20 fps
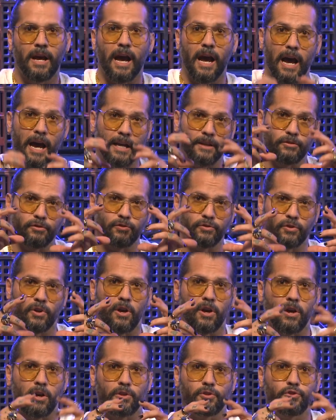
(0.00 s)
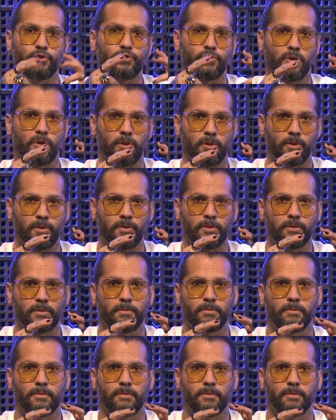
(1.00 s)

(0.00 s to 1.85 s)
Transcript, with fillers: I saw Xolo